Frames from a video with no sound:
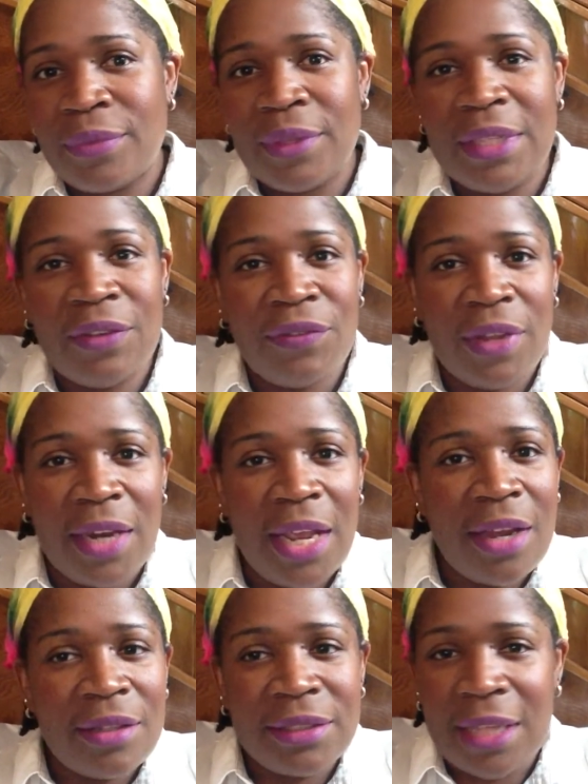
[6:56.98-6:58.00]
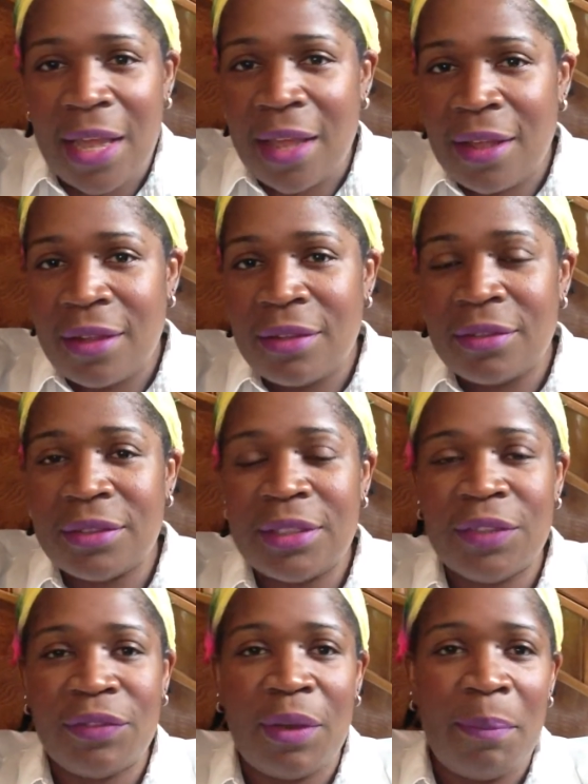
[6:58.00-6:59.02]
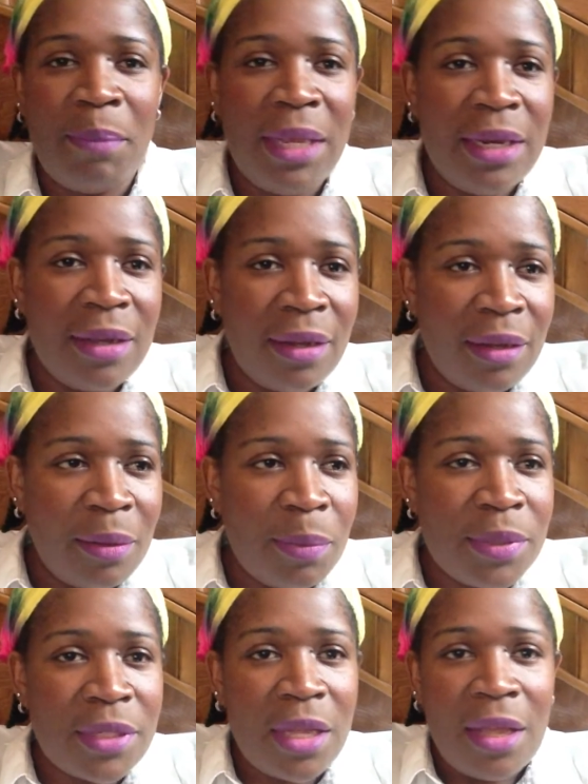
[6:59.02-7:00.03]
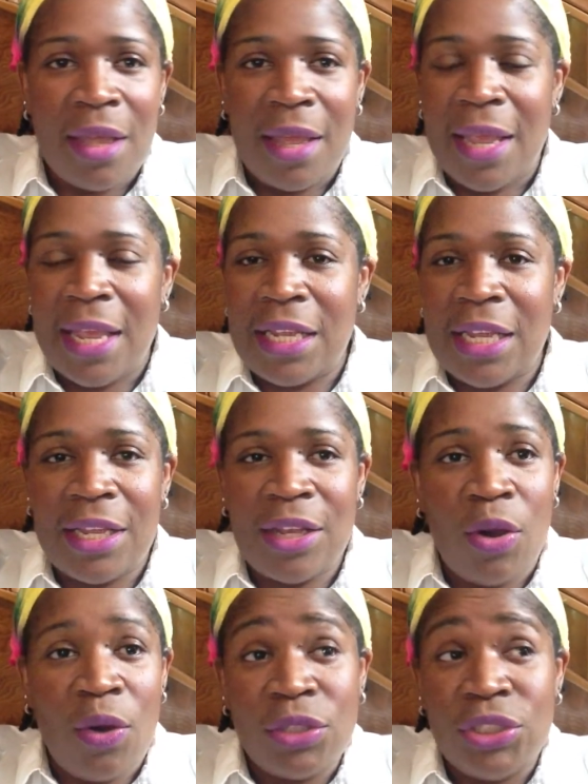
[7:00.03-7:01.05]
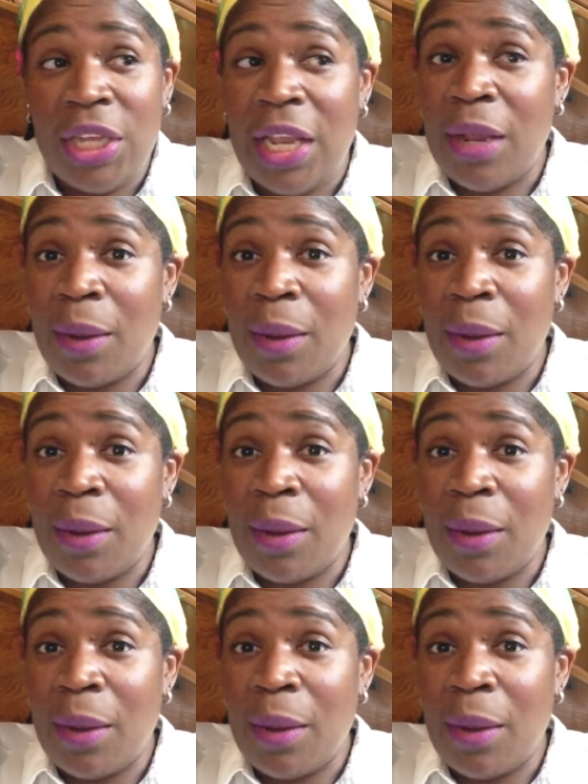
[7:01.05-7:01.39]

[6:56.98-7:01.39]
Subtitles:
different hairstyles, different meetups. All she hear